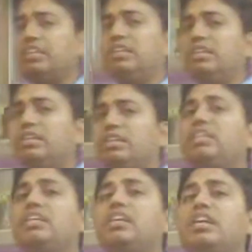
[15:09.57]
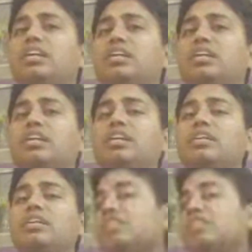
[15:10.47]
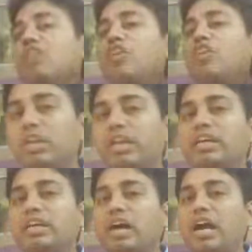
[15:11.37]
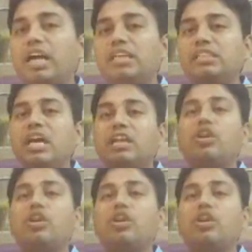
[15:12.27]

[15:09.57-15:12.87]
hear the sound of patrolling cars,